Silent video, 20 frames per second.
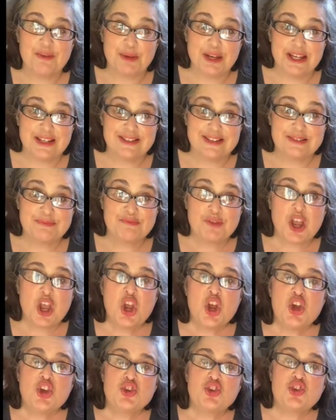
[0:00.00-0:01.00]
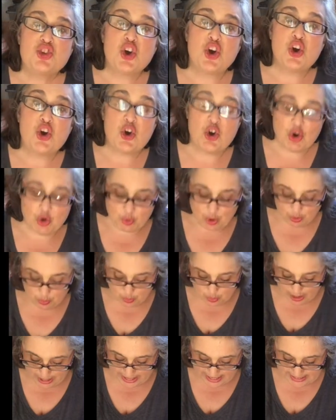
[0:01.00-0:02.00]
beans. So
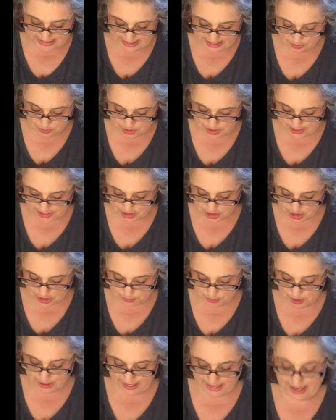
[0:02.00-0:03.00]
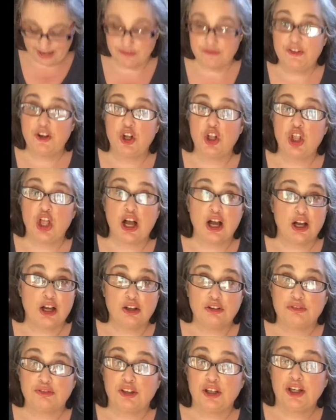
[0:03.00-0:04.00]
what I did was I just put a handful
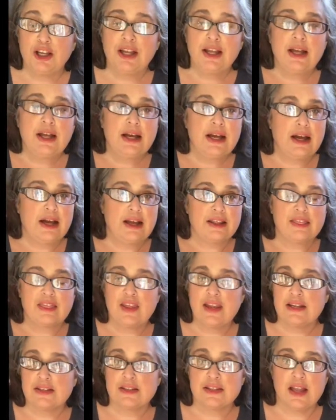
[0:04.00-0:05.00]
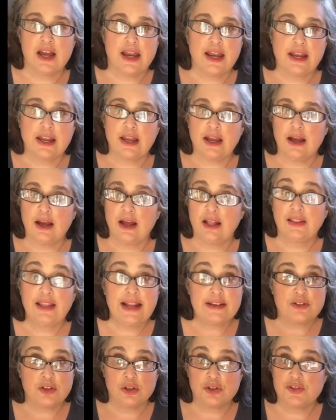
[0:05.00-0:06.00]
of things like
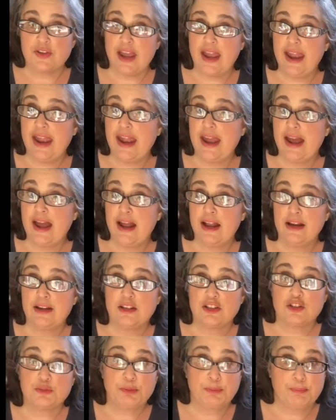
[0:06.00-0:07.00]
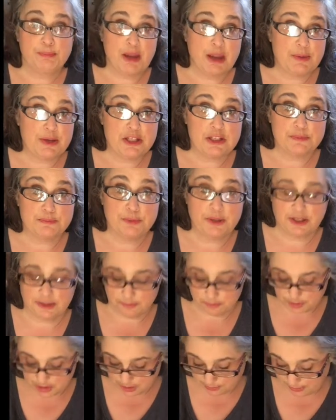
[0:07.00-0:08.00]
lentils and baby
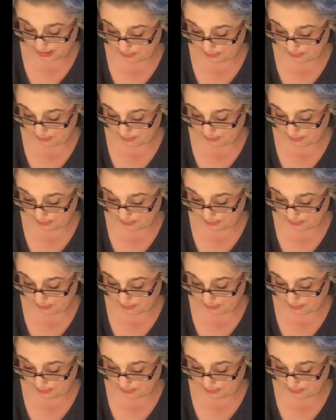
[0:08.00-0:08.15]
split